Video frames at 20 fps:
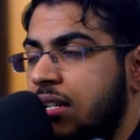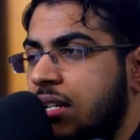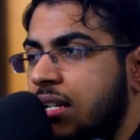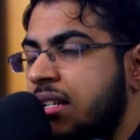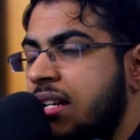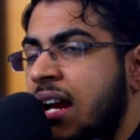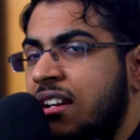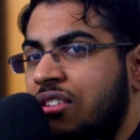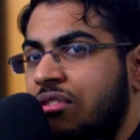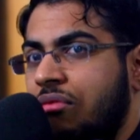
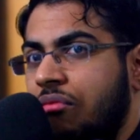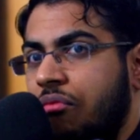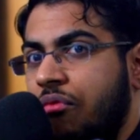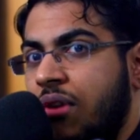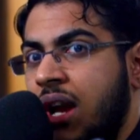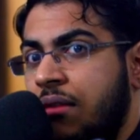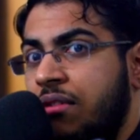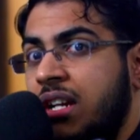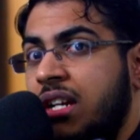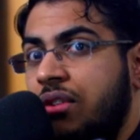It gets
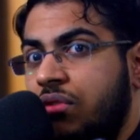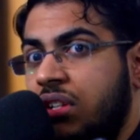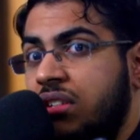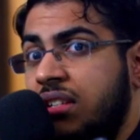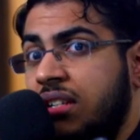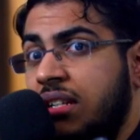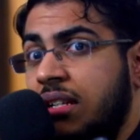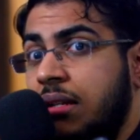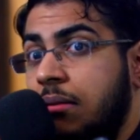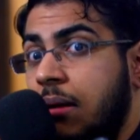very
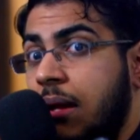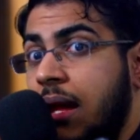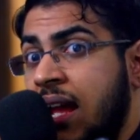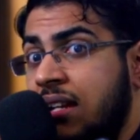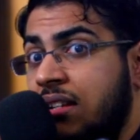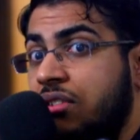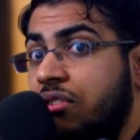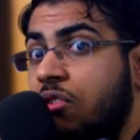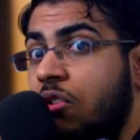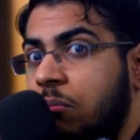interesting
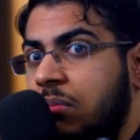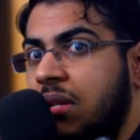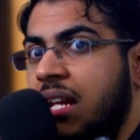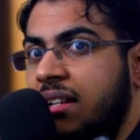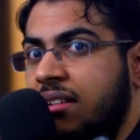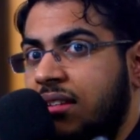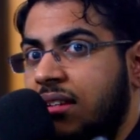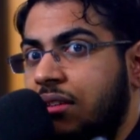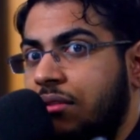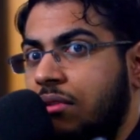and
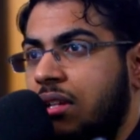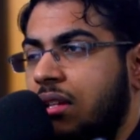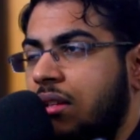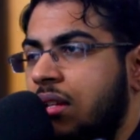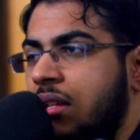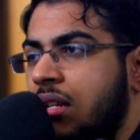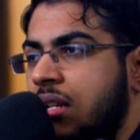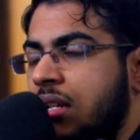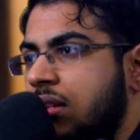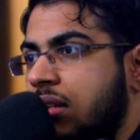complex as
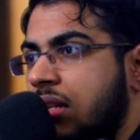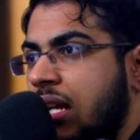well,